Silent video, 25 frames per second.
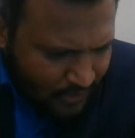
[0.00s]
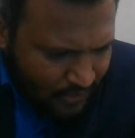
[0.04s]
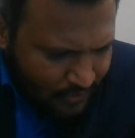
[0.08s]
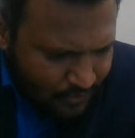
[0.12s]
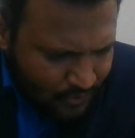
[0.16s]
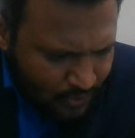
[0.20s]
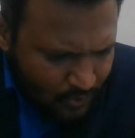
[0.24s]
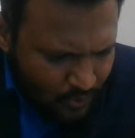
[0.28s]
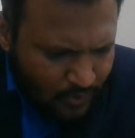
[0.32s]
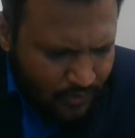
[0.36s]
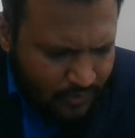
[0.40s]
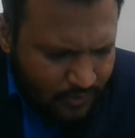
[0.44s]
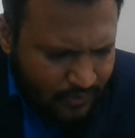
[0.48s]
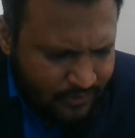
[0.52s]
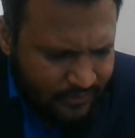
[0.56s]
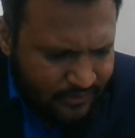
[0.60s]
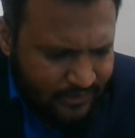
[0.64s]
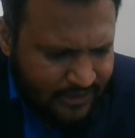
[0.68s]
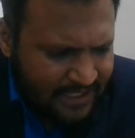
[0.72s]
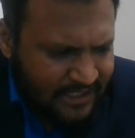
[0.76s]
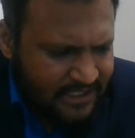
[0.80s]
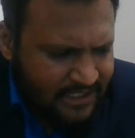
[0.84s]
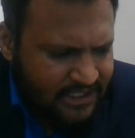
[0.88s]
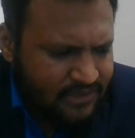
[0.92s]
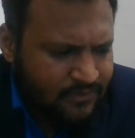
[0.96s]
so
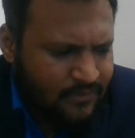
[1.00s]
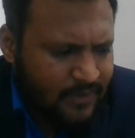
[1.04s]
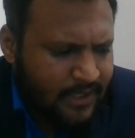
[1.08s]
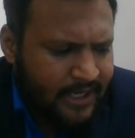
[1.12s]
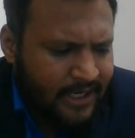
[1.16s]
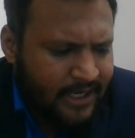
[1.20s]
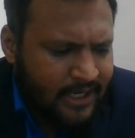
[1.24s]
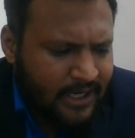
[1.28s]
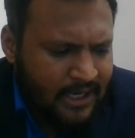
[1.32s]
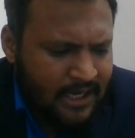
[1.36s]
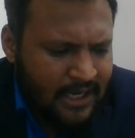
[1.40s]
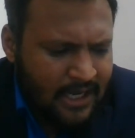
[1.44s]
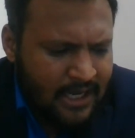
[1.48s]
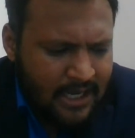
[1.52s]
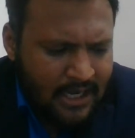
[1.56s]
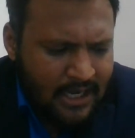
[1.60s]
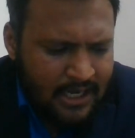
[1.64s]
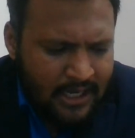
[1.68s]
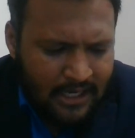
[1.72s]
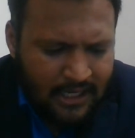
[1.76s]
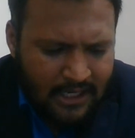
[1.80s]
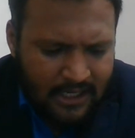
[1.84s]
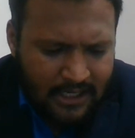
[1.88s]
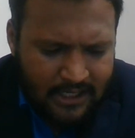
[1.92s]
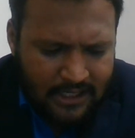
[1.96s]
that is why
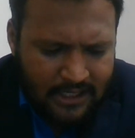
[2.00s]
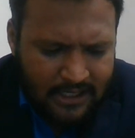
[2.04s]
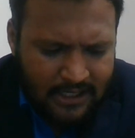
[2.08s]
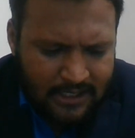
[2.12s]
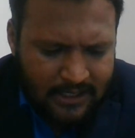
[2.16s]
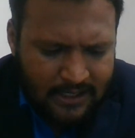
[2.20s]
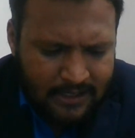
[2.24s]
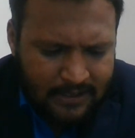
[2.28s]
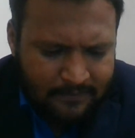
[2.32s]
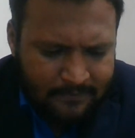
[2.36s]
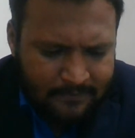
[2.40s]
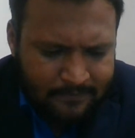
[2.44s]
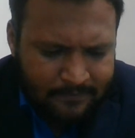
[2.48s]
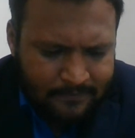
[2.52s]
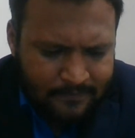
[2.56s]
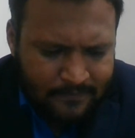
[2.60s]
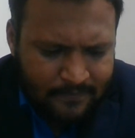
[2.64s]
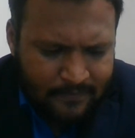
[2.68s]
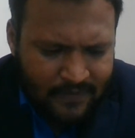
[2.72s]
uh,